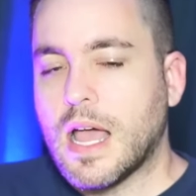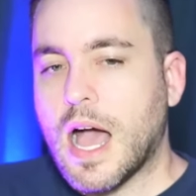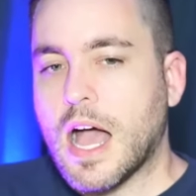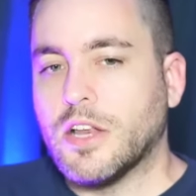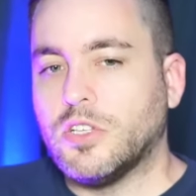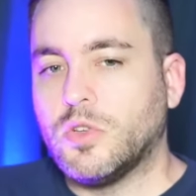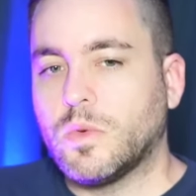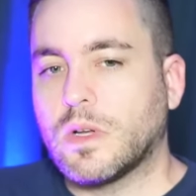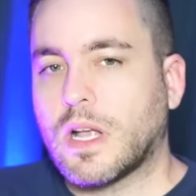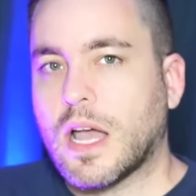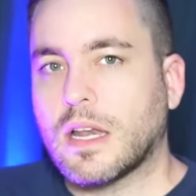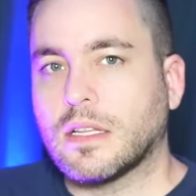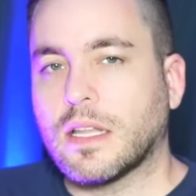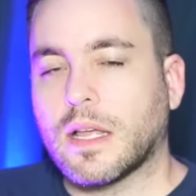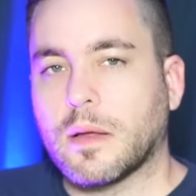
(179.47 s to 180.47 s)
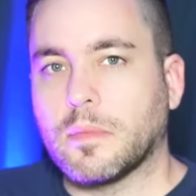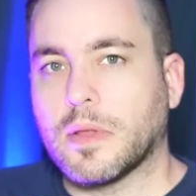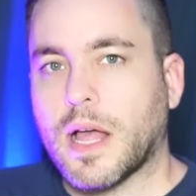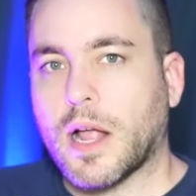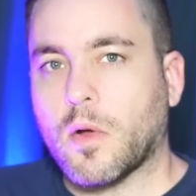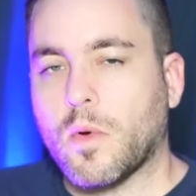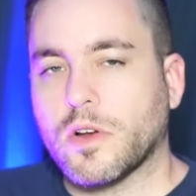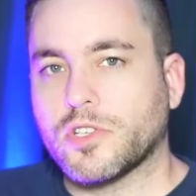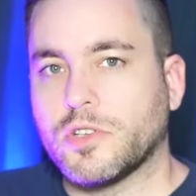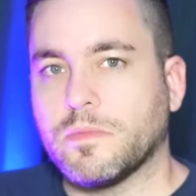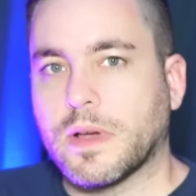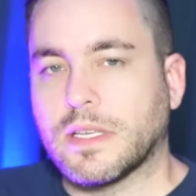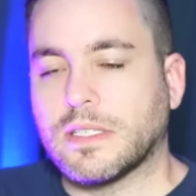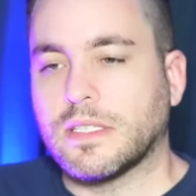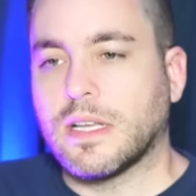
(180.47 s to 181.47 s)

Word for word: I do it kind of like a black wash you might see